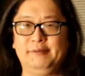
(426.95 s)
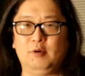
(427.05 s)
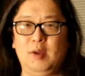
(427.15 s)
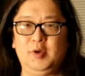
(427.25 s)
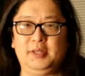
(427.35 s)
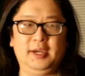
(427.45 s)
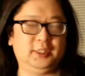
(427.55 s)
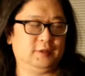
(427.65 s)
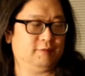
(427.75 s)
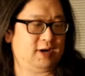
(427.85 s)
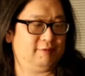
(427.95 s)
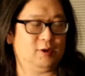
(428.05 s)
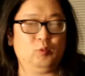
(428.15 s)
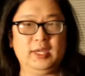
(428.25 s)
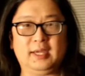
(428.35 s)
of a reputation for
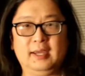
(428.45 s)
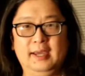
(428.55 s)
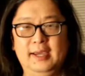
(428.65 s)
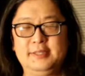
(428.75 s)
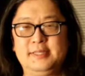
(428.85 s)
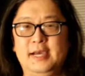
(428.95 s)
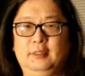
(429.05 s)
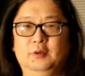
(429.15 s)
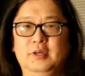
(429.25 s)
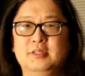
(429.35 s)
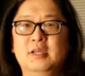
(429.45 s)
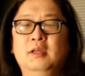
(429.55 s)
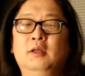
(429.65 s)
having weak headstock joints.